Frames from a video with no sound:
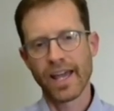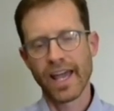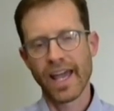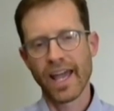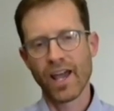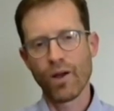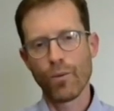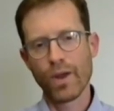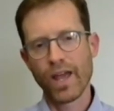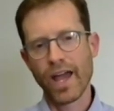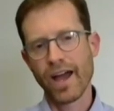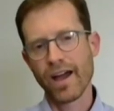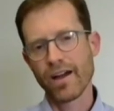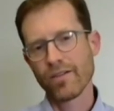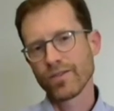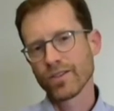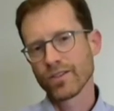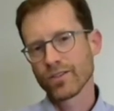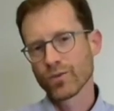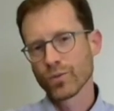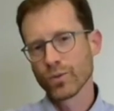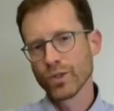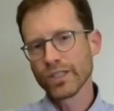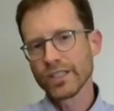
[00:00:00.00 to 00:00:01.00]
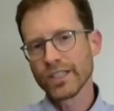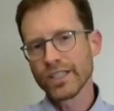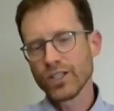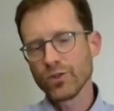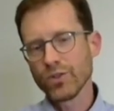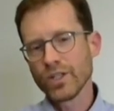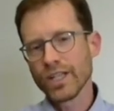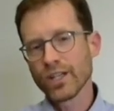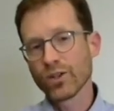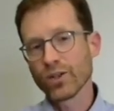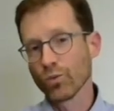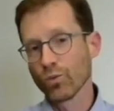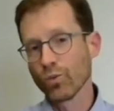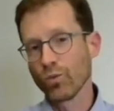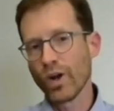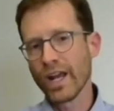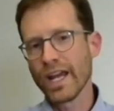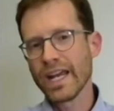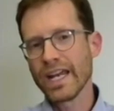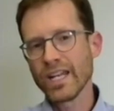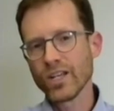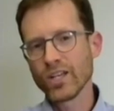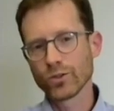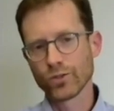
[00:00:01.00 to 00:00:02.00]
And we have this really unique
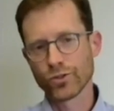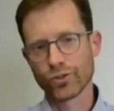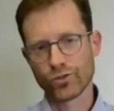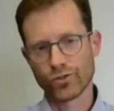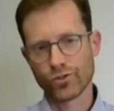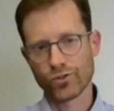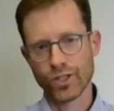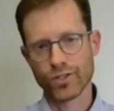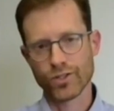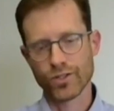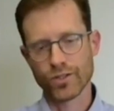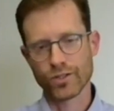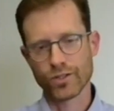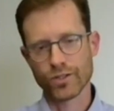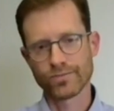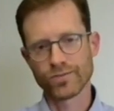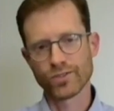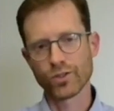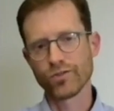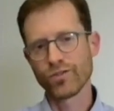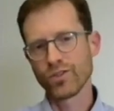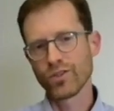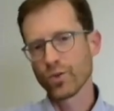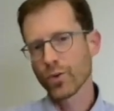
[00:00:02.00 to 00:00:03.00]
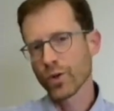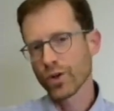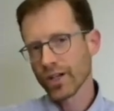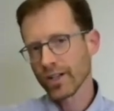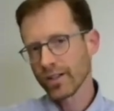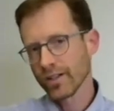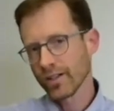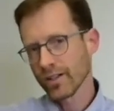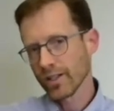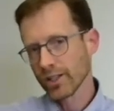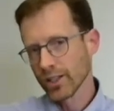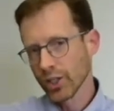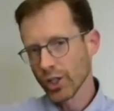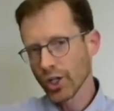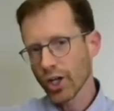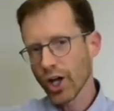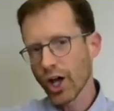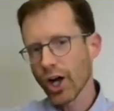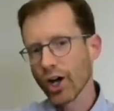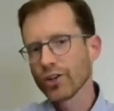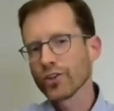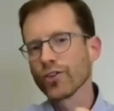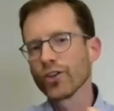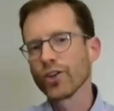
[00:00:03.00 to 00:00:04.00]
radial structure. So if you were to
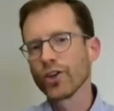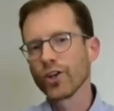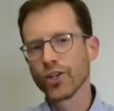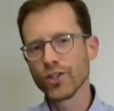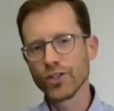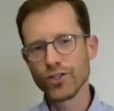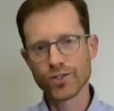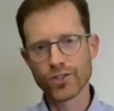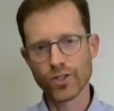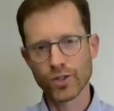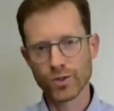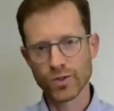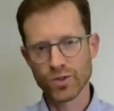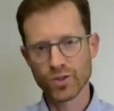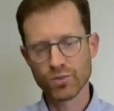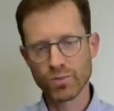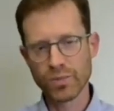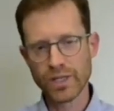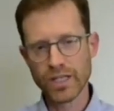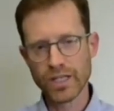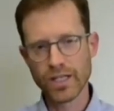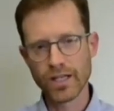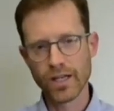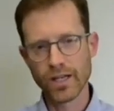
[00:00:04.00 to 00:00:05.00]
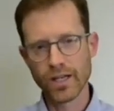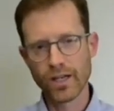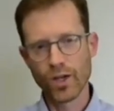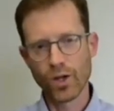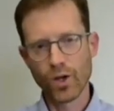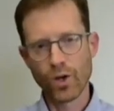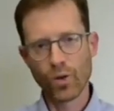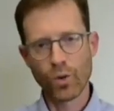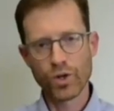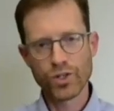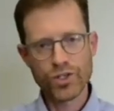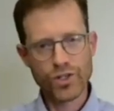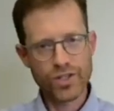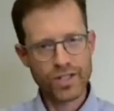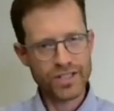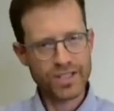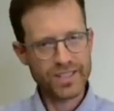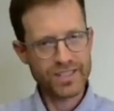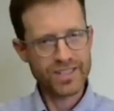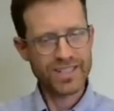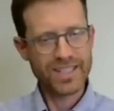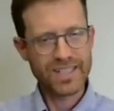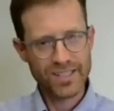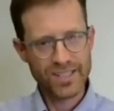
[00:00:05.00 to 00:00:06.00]
look under the hood, so to speak, what you're going
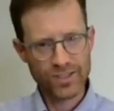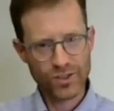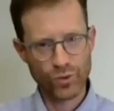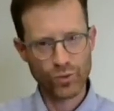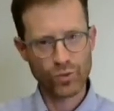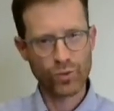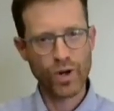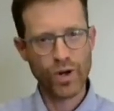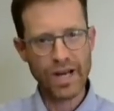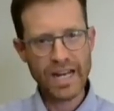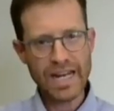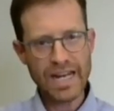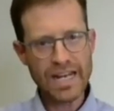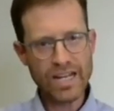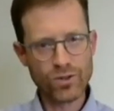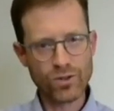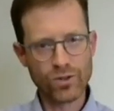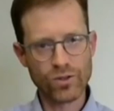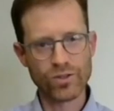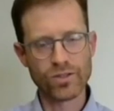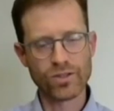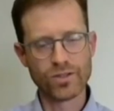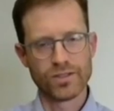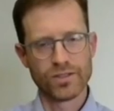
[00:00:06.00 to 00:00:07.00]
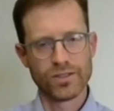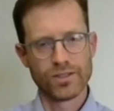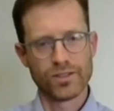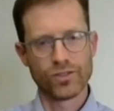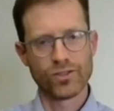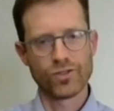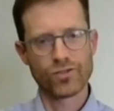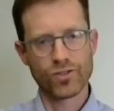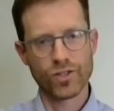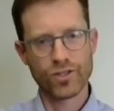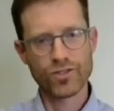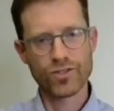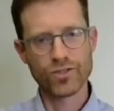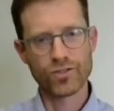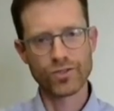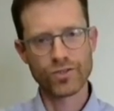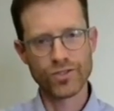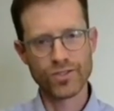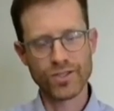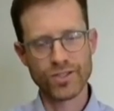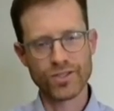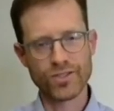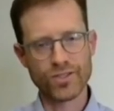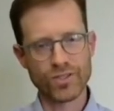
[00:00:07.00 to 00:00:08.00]
to see is a radial structural
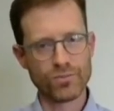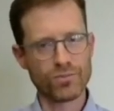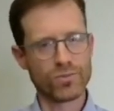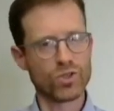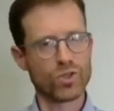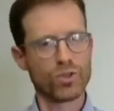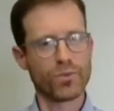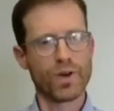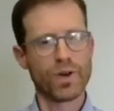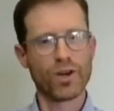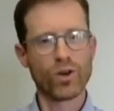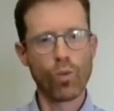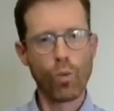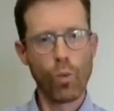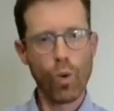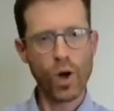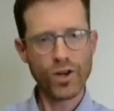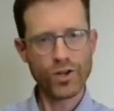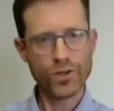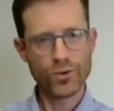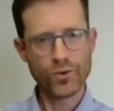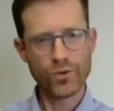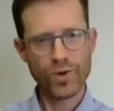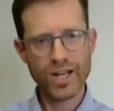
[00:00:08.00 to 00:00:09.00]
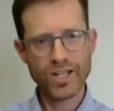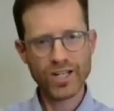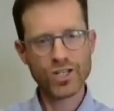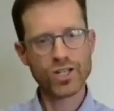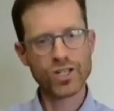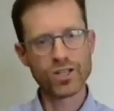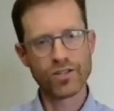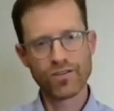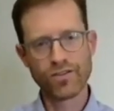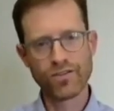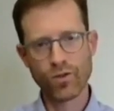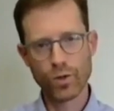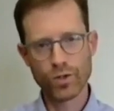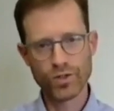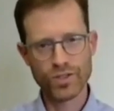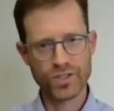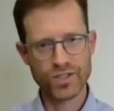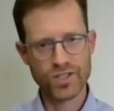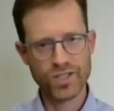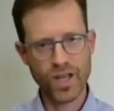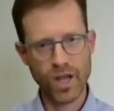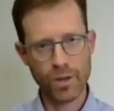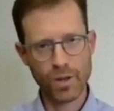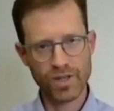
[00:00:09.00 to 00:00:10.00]
system. So no matter what direction the force
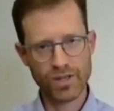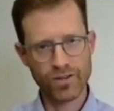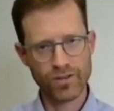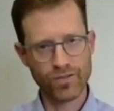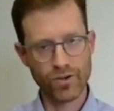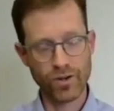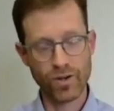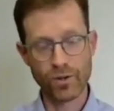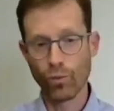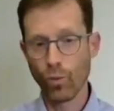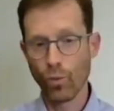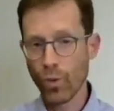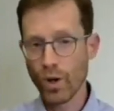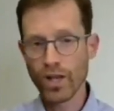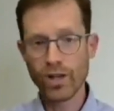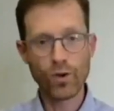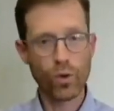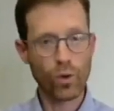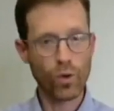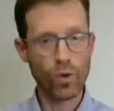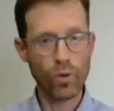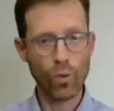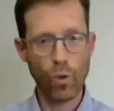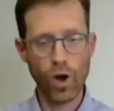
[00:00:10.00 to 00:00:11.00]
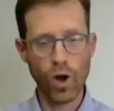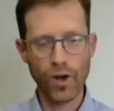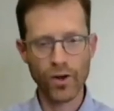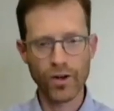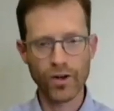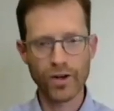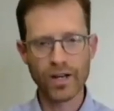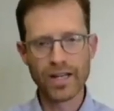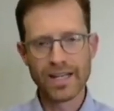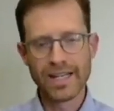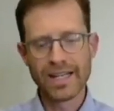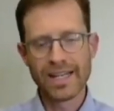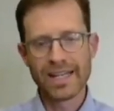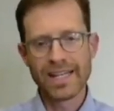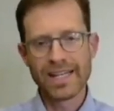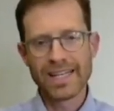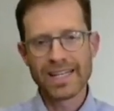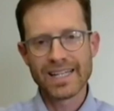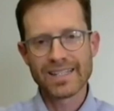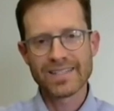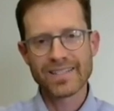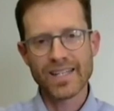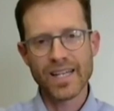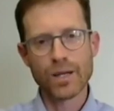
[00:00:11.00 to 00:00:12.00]
is coming from, wind or water,
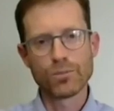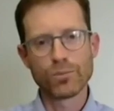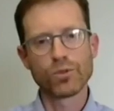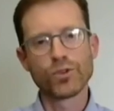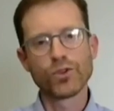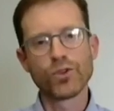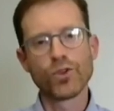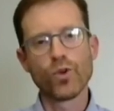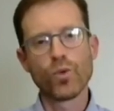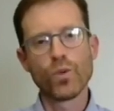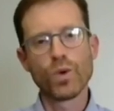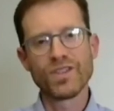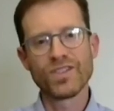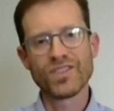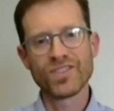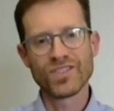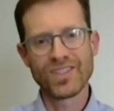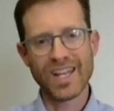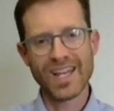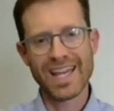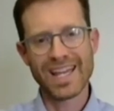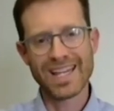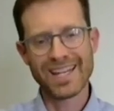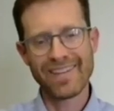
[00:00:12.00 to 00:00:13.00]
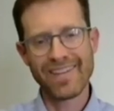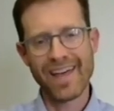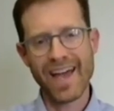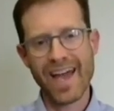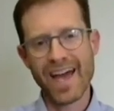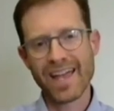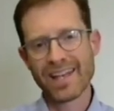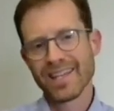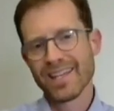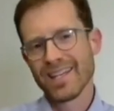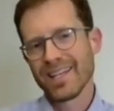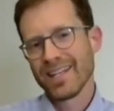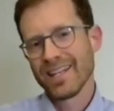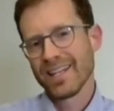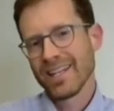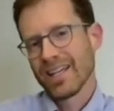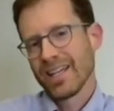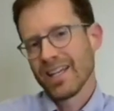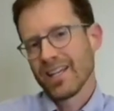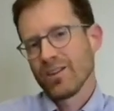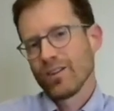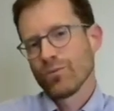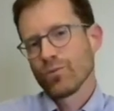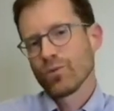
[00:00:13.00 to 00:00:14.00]
it's able to withstand that and
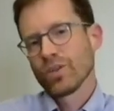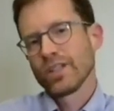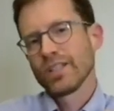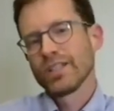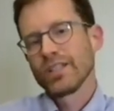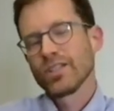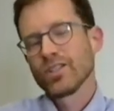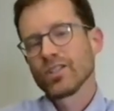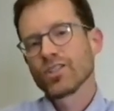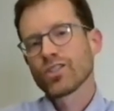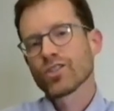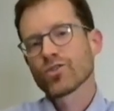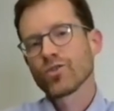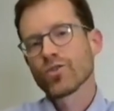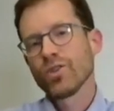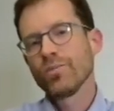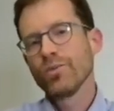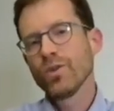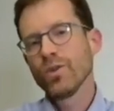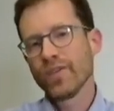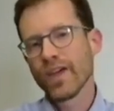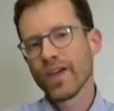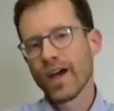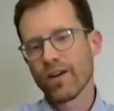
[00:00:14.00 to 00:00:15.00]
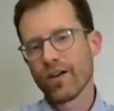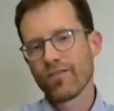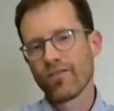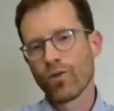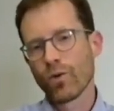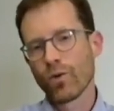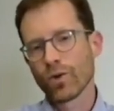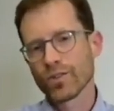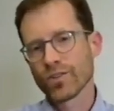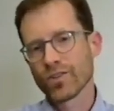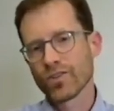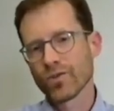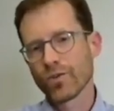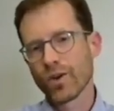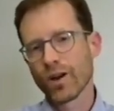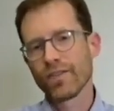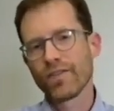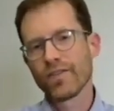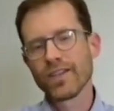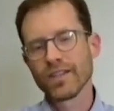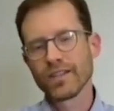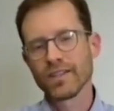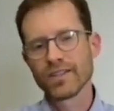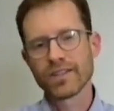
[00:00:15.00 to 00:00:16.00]
really distribute that force
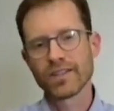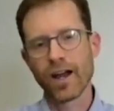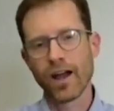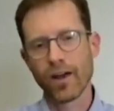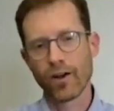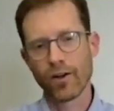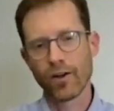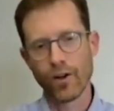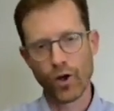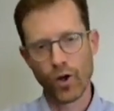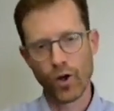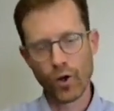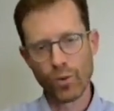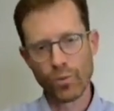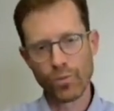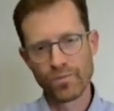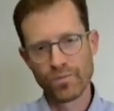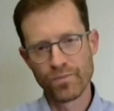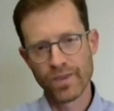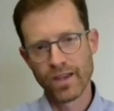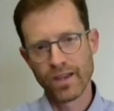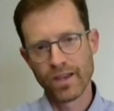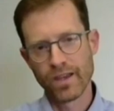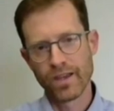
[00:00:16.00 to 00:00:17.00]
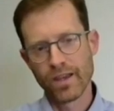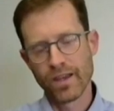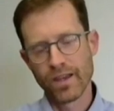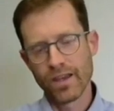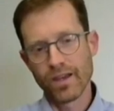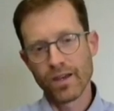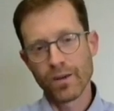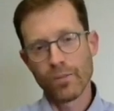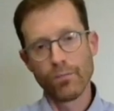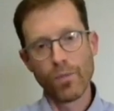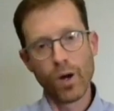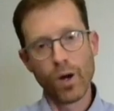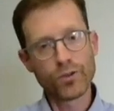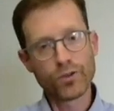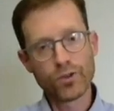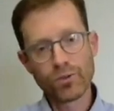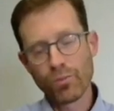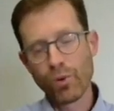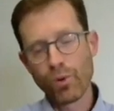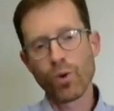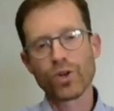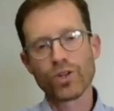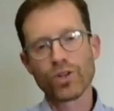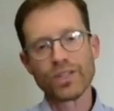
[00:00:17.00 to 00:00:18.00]
throughout the entire home. Most
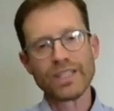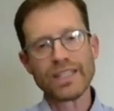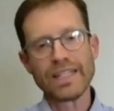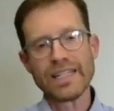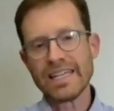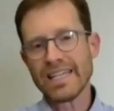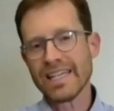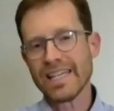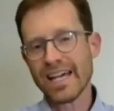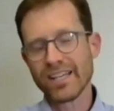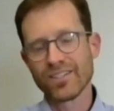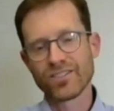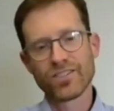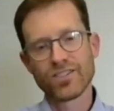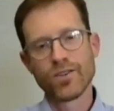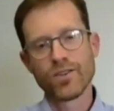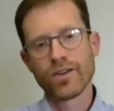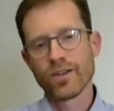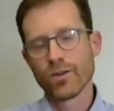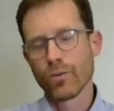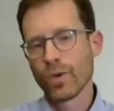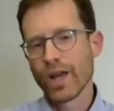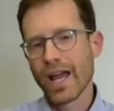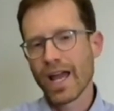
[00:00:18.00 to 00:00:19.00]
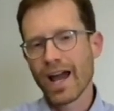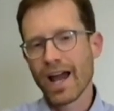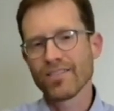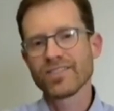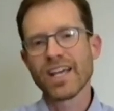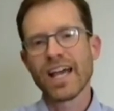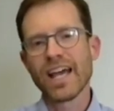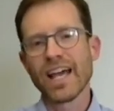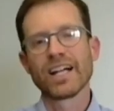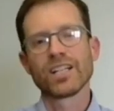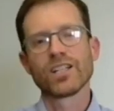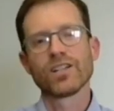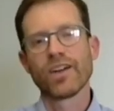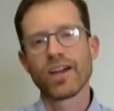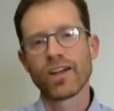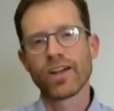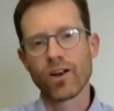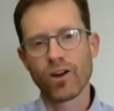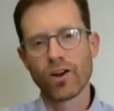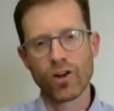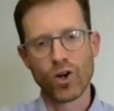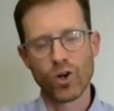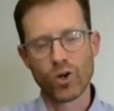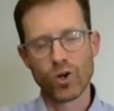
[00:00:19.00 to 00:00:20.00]
importantly, yes, we have to elevate
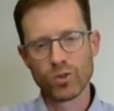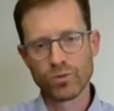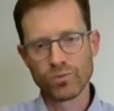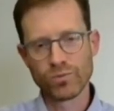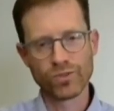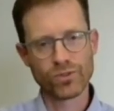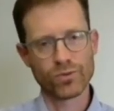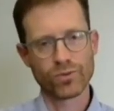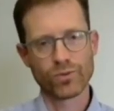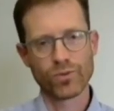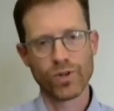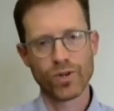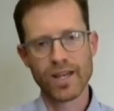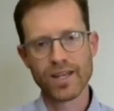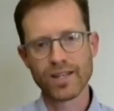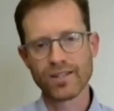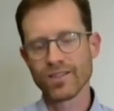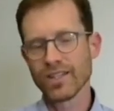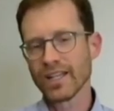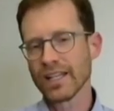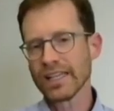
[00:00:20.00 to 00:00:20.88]
our homes, right?